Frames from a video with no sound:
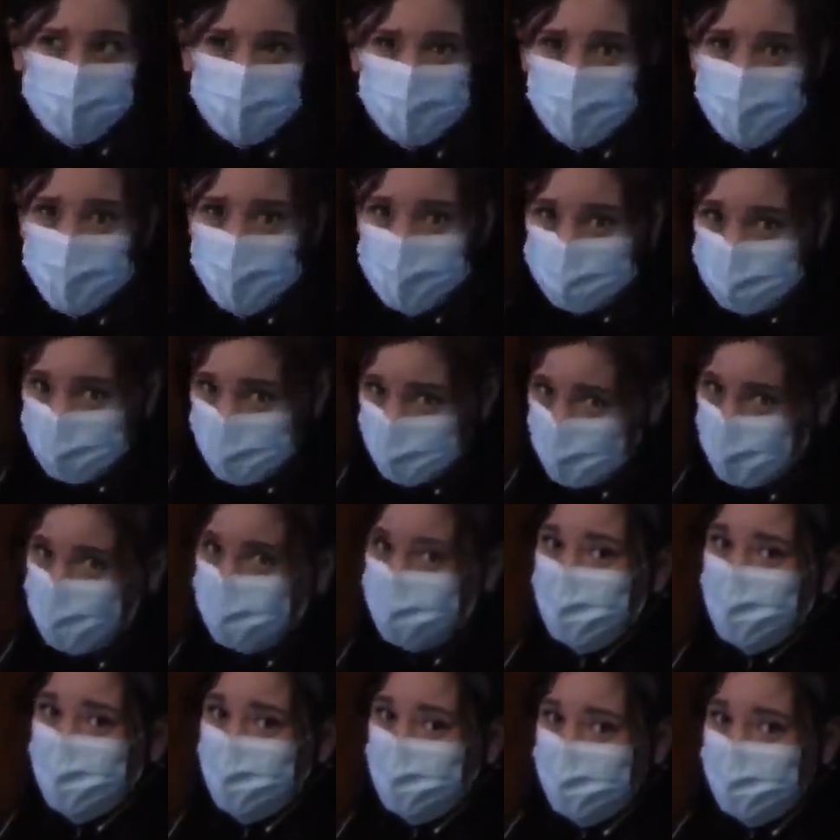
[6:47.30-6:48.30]
I'm a
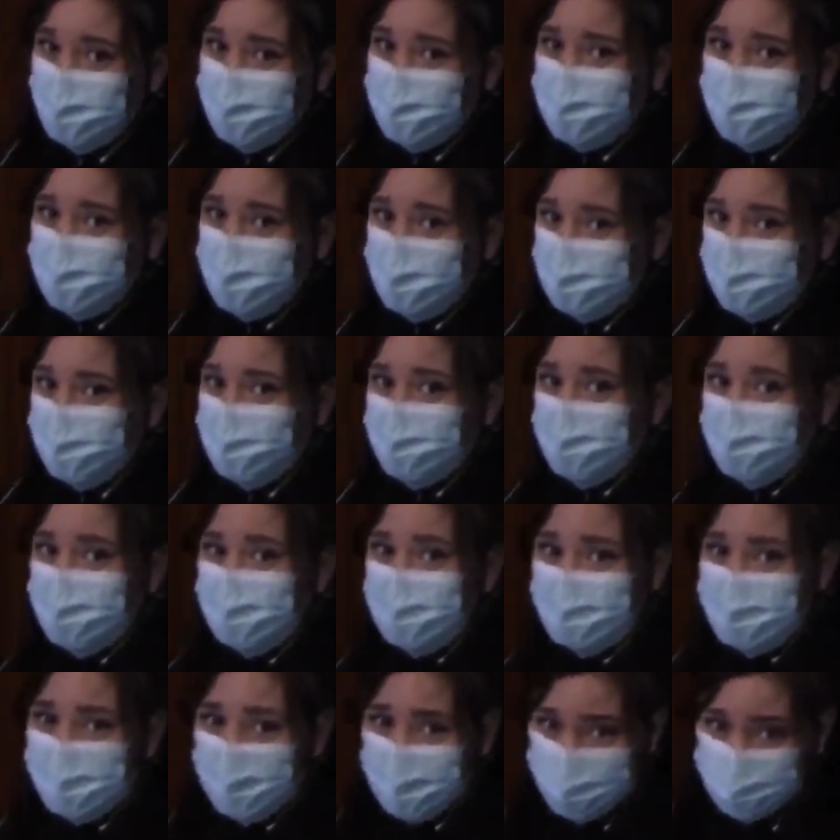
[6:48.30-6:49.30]
superhero, if you
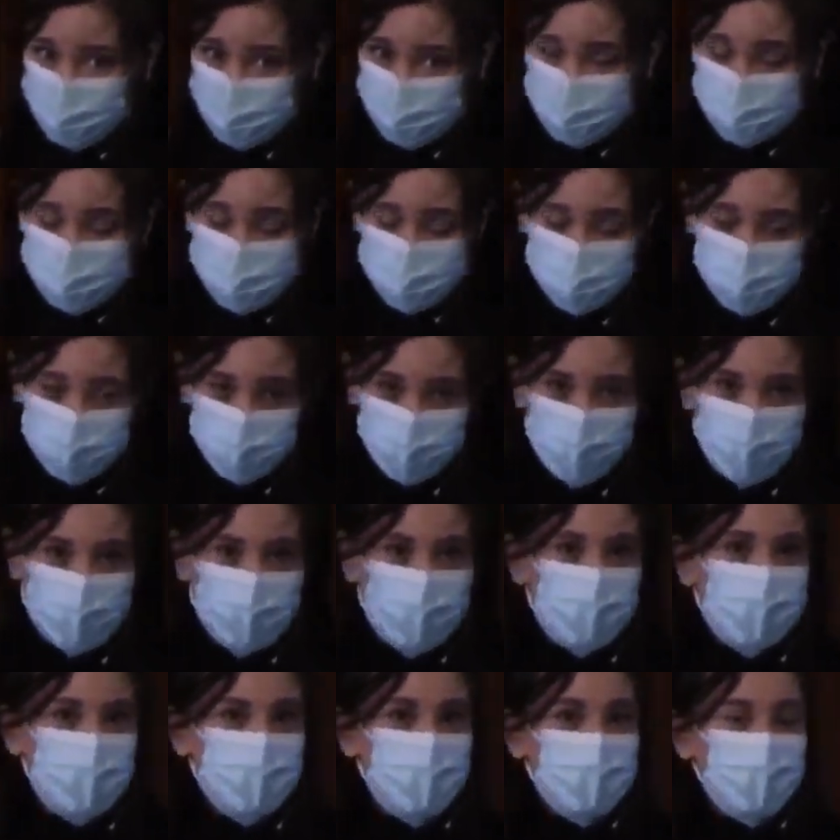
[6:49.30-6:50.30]
couldn't tell.
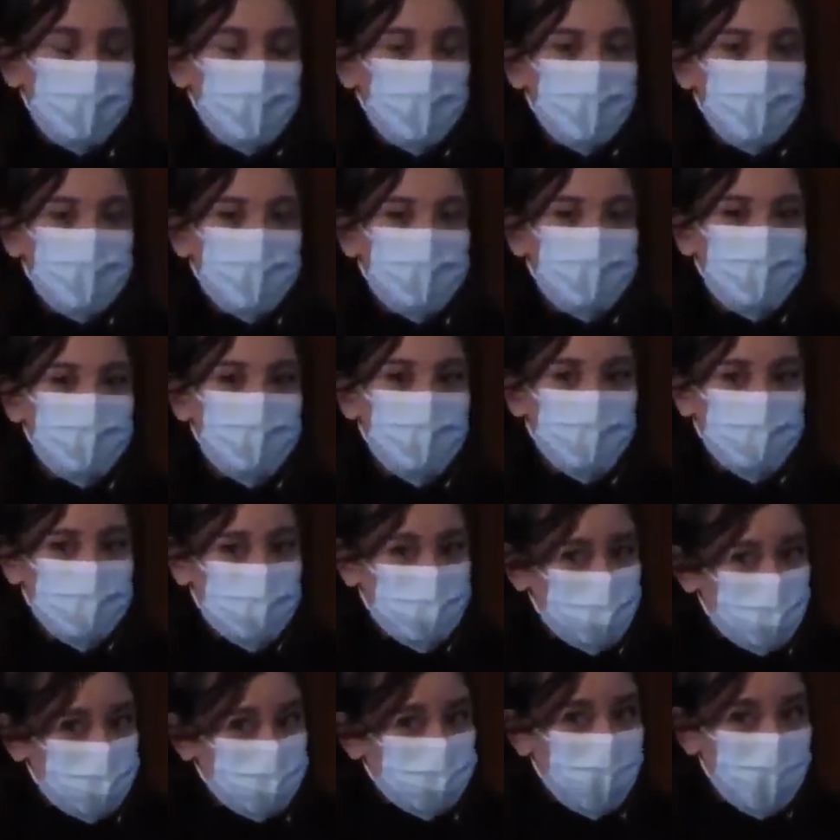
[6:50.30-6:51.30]
And not to
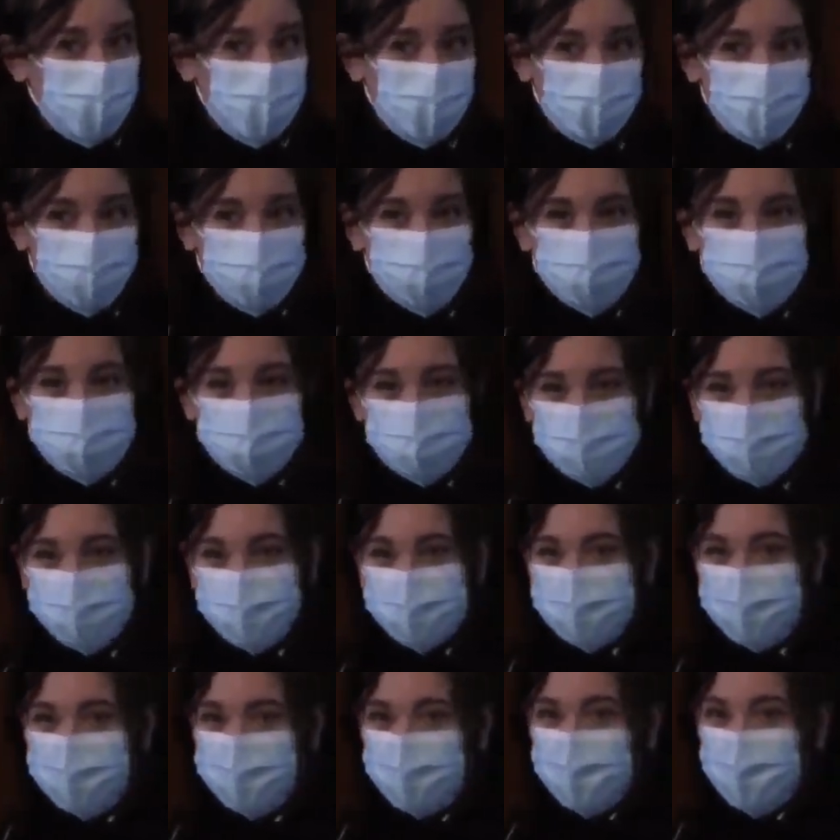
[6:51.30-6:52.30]
brag,
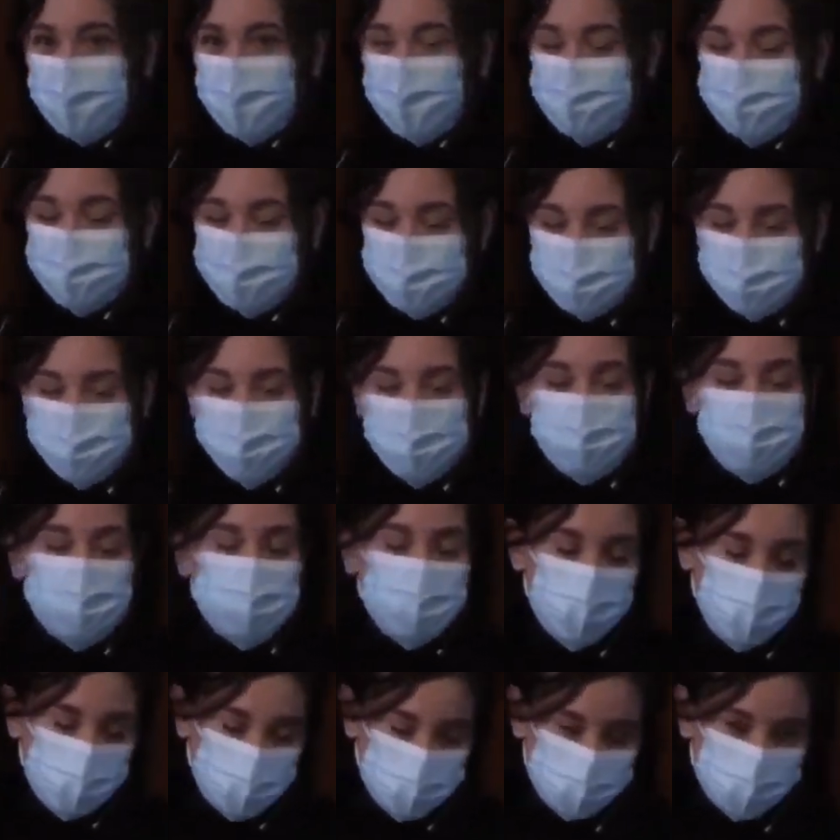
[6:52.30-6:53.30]
but I do know
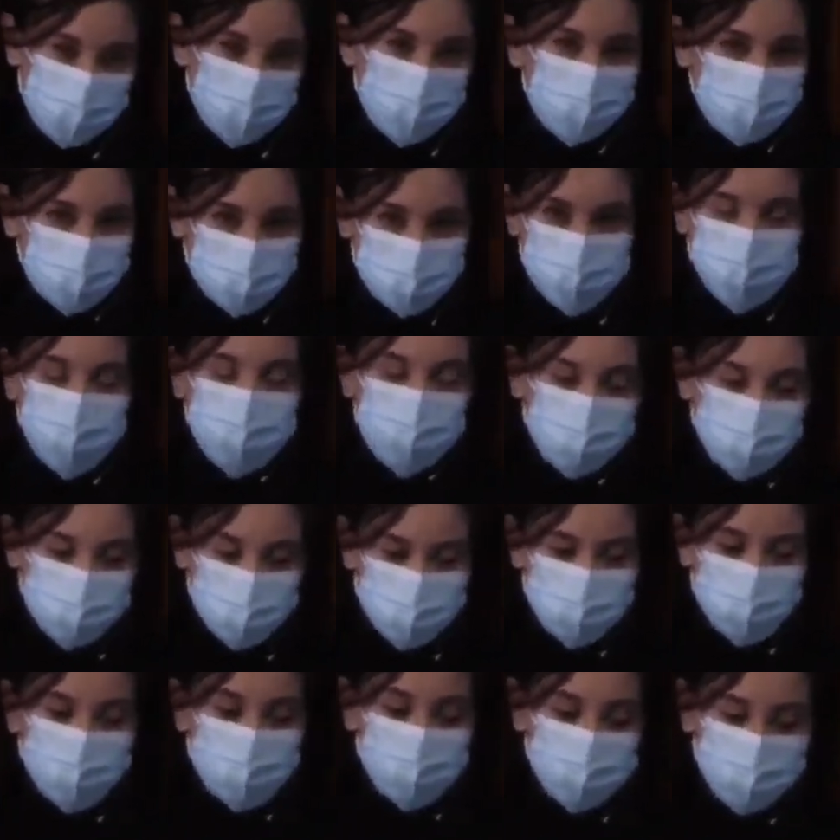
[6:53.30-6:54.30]
all the other
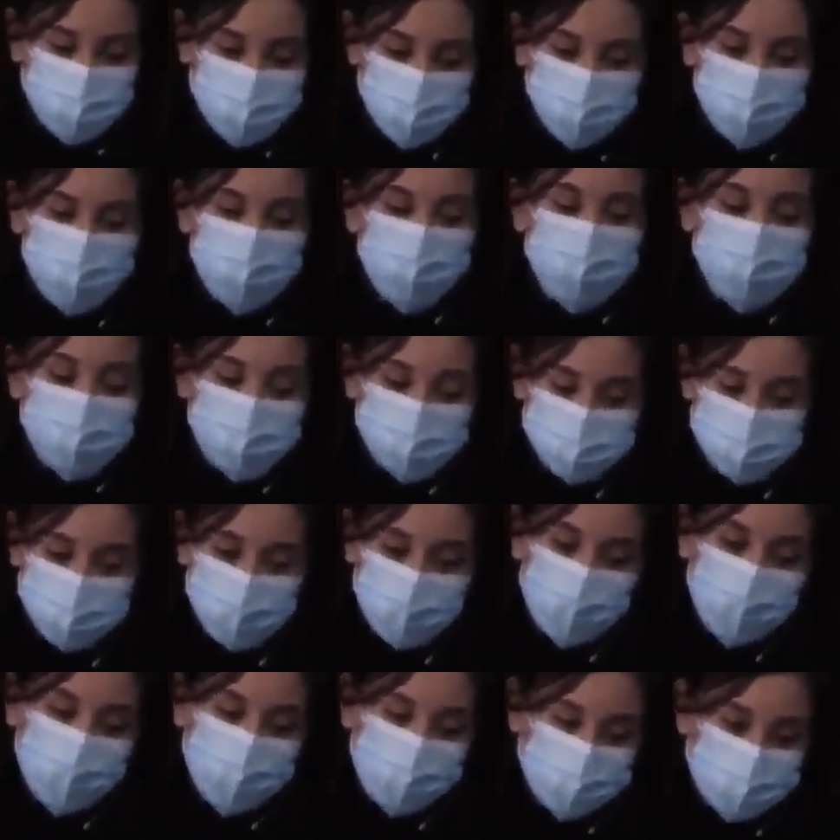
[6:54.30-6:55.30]
superheroes.
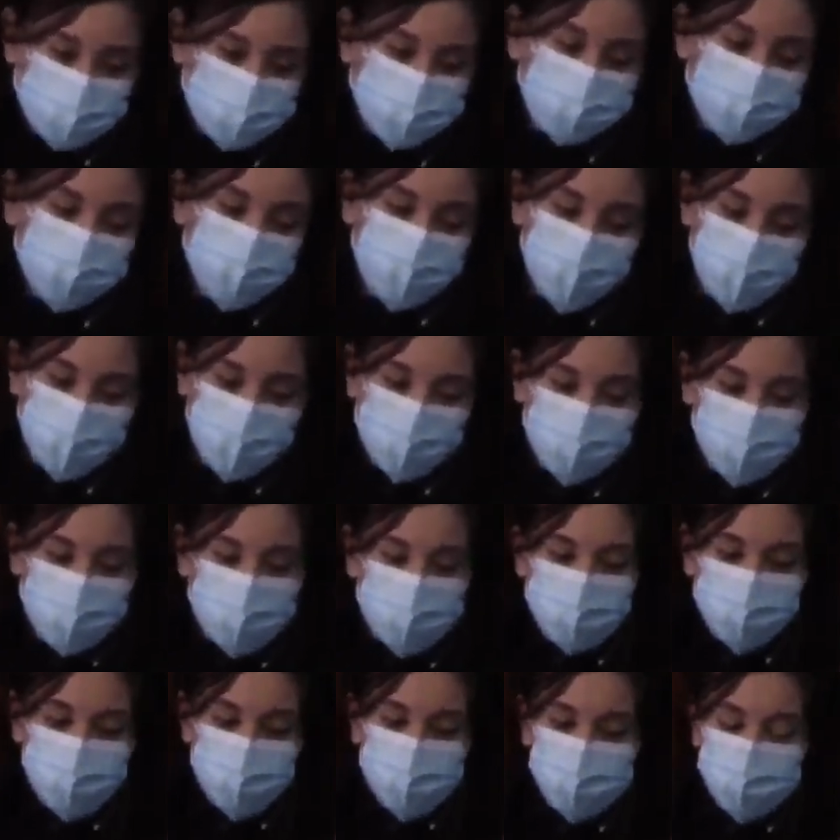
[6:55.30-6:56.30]
Yep, I
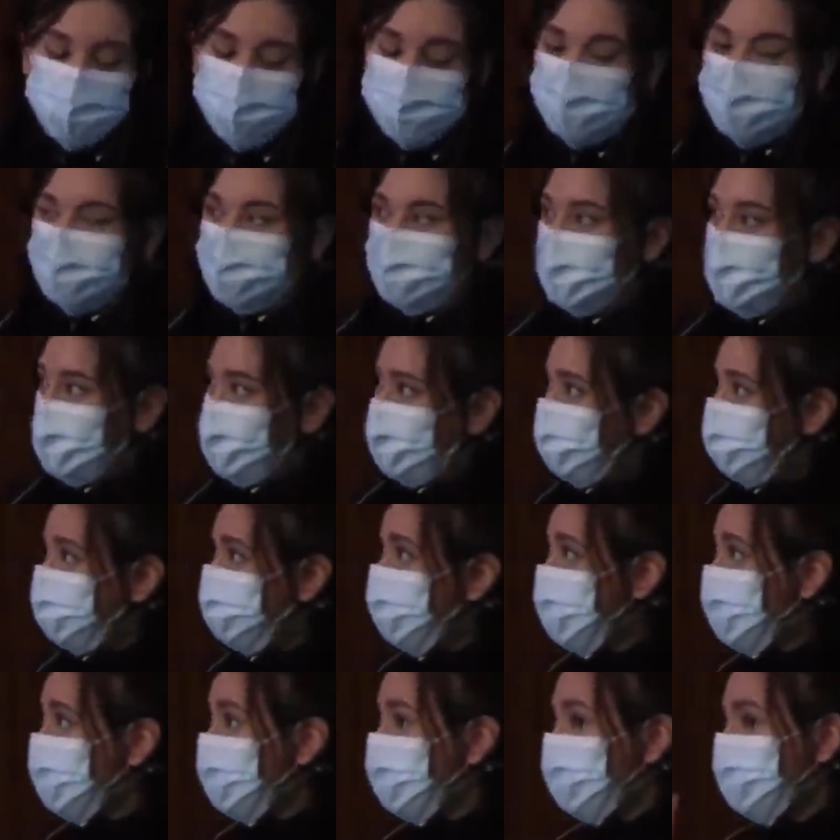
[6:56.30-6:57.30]
know
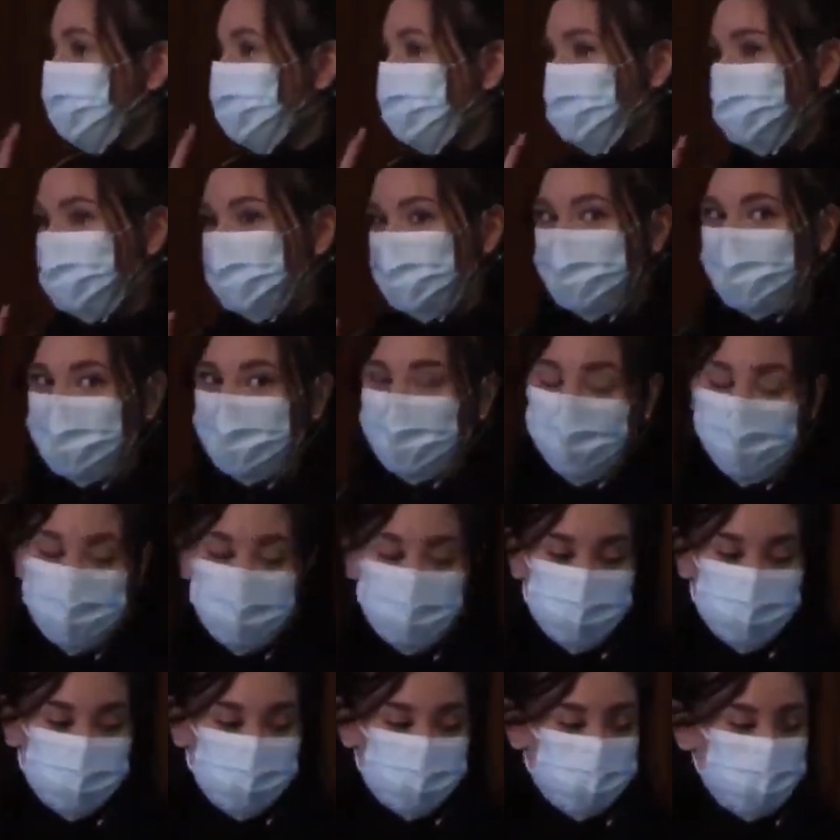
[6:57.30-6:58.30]
Spider-Man, the
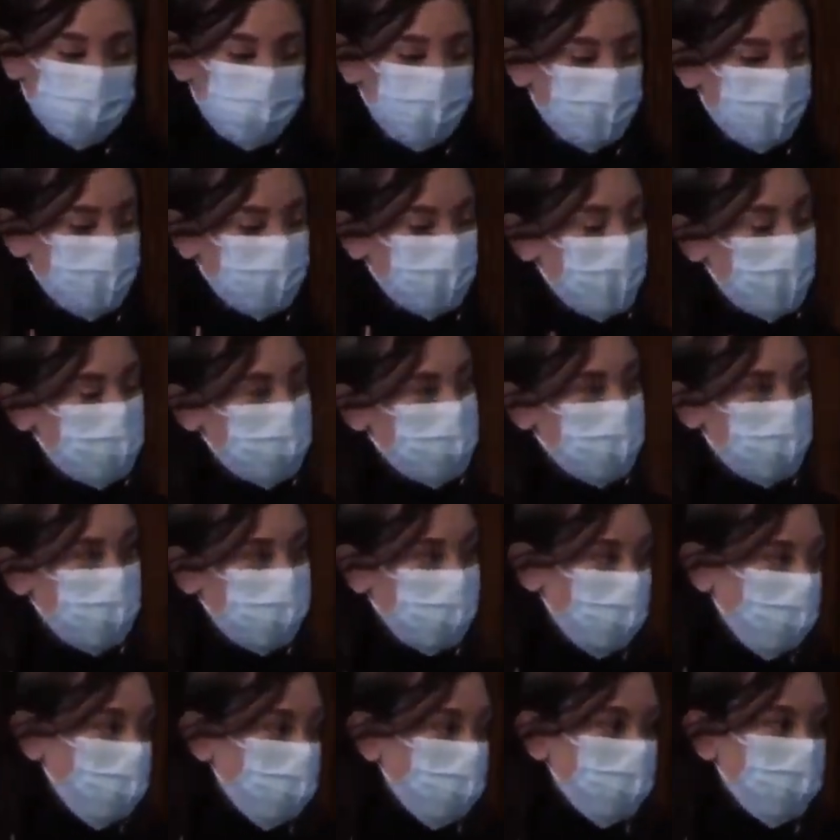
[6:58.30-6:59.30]
Hulk, Captain
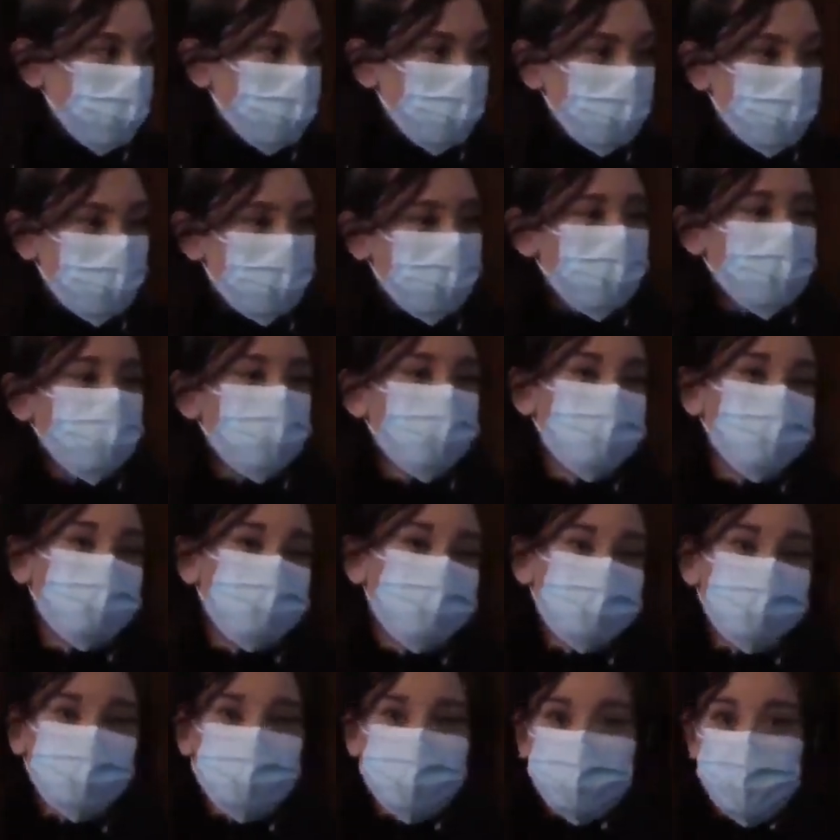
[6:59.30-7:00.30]
America,
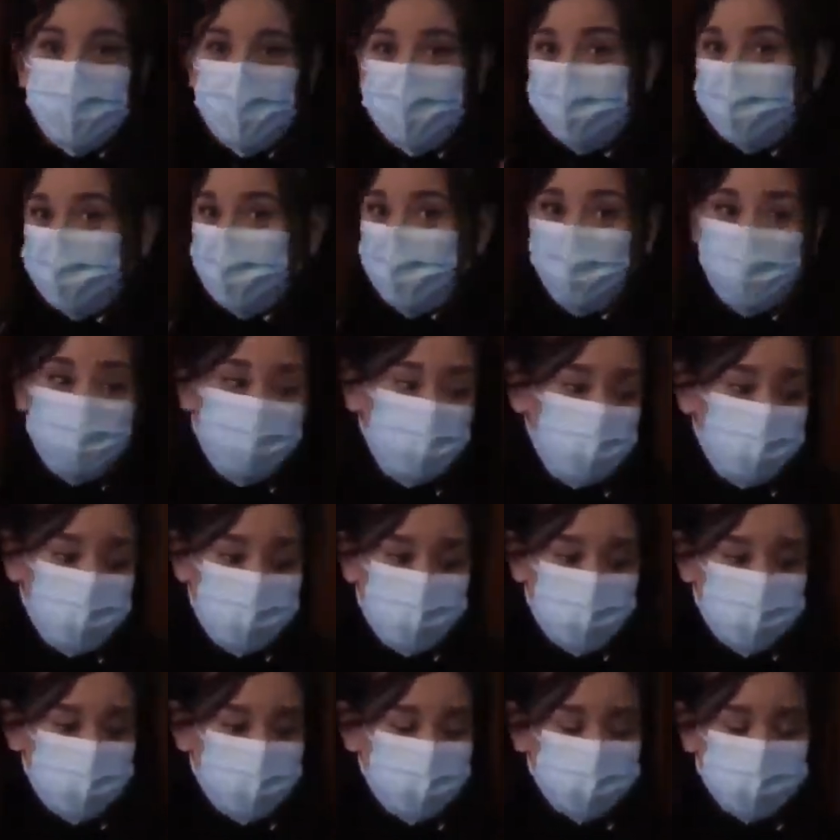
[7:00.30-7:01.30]
Black
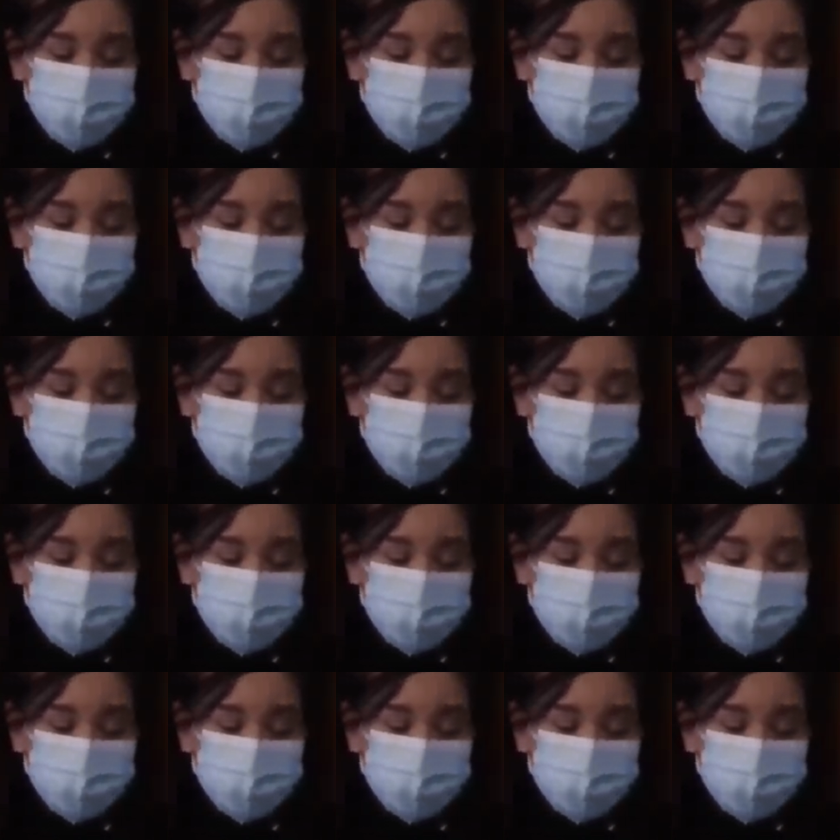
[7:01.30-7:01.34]
Widow.